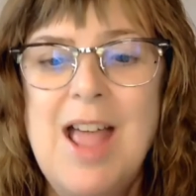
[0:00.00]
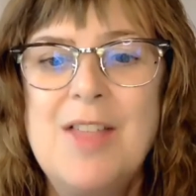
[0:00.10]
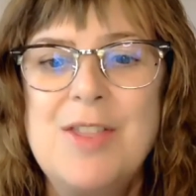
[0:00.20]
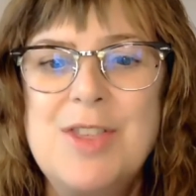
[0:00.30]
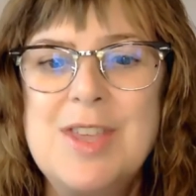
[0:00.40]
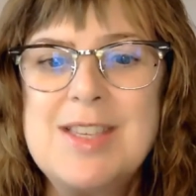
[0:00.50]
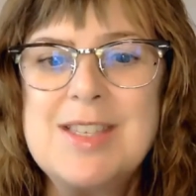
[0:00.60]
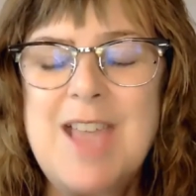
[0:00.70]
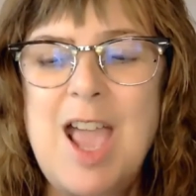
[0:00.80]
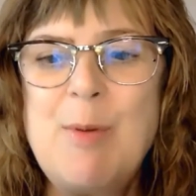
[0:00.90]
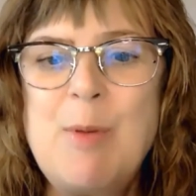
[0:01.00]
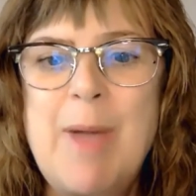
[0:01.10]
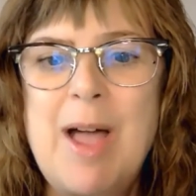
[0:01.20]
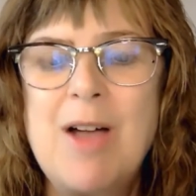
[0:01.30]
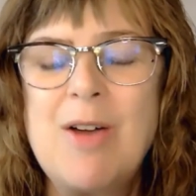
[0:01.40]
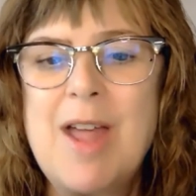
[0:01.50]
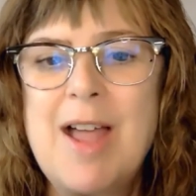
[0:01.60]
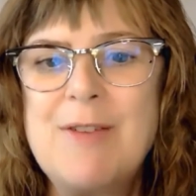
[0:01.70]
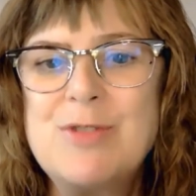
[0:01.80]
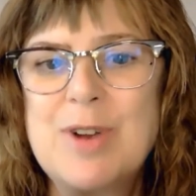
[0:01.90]
This came about
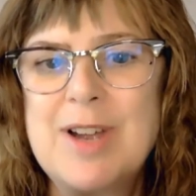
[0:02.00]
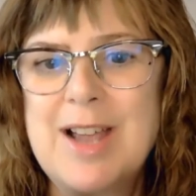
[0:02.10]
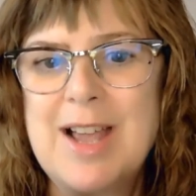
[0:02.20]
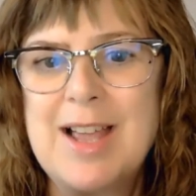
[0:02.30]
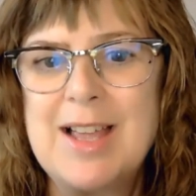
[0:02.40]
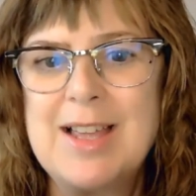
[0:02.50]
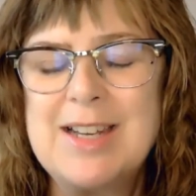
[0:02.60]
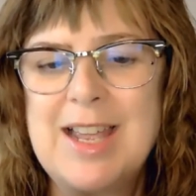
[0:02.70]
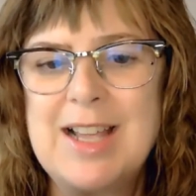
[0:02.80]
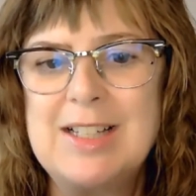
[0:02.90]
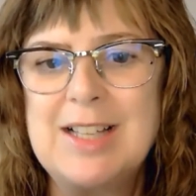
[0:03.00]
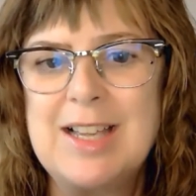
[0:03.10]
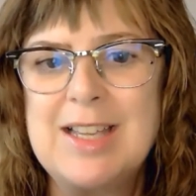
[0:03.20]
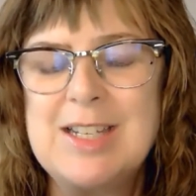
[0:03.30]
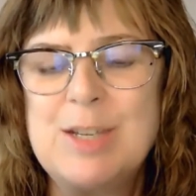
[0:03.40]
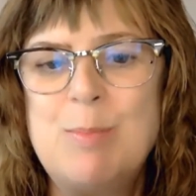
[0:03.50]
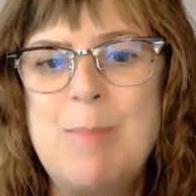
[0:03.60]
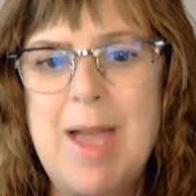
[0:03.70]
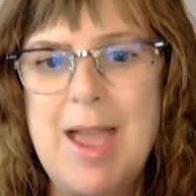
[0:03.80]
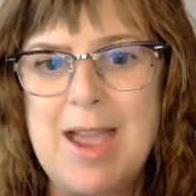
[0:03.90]
after I had a client in
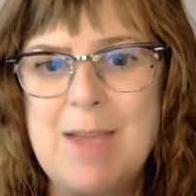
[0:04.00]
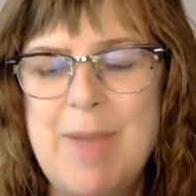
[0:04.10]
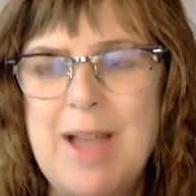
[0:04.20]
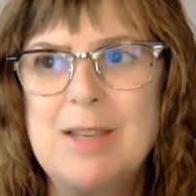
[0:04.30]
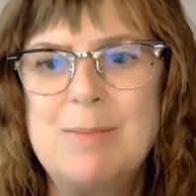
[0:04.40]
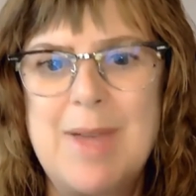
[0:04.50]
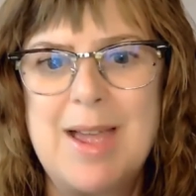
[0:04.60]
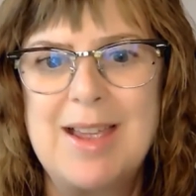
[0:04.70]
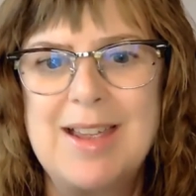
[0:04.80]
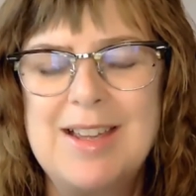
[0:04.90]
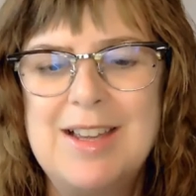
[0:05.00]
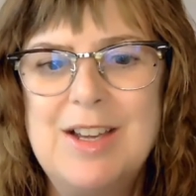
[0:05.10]
May, back in May,